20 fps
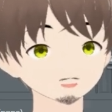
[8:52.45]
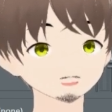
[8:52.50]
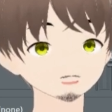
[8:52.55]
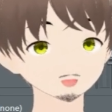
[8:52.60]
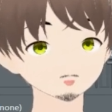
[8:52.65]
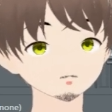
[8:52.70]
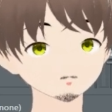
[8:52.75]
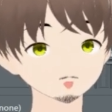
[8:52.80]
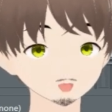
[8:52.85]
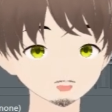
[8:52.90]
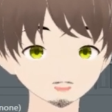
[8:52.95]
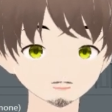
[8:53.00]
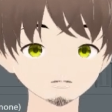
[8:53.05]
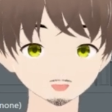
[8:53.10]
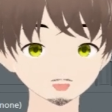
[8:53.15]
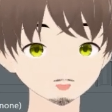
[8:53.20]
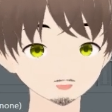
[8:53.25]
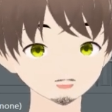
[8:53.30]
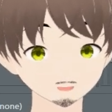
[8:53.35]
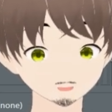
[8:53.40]
the ones
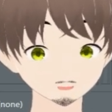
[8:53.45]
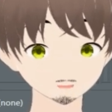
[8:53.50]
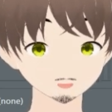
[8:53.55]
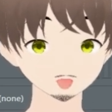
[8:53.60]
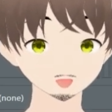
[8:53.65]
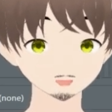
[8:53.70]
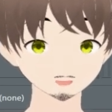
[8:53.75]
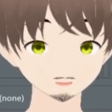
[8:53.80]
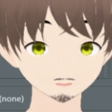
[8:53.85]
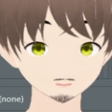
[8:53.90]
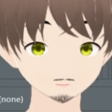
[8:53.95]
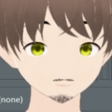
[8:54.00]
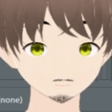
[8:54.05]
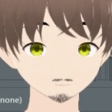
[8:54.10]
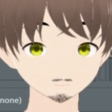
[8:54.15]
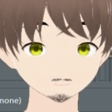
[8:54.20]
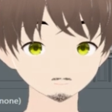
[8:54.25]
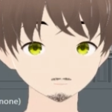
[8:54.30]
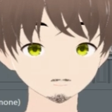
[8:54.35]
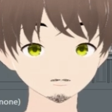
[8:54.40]
I could turn off.
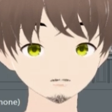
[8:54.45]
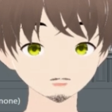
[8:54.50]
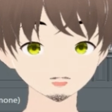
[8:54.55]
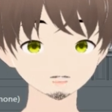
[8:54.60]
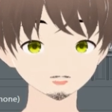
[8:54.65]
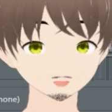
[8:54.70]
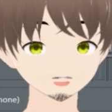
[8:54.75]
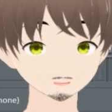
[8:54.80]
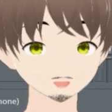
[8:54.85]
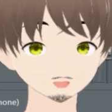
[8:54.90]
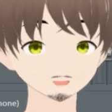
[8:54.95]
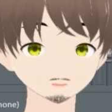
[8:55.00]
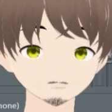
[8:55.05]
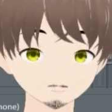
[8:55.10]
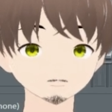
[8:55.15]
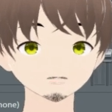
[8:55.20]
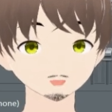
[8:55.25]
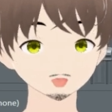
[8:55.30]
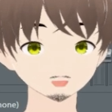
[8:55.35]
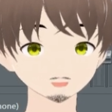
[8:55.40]
These ones,
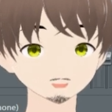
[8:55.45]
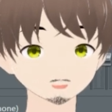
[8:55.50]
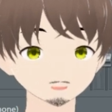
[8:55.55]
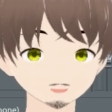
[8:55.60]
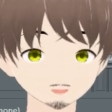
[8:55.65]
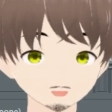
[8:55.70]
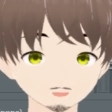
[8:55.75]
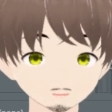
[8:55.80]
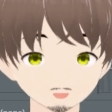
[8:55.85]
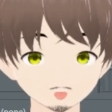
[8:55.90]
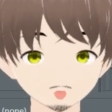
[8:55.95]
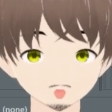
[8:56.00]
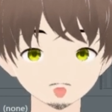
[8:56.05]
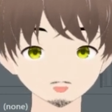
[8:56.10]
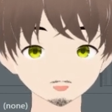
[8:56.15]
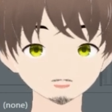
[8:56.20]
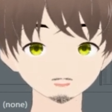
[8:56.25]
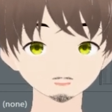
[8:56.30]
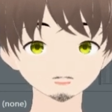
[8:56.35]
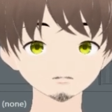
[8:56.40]
if I turn these
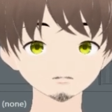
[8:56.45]
off,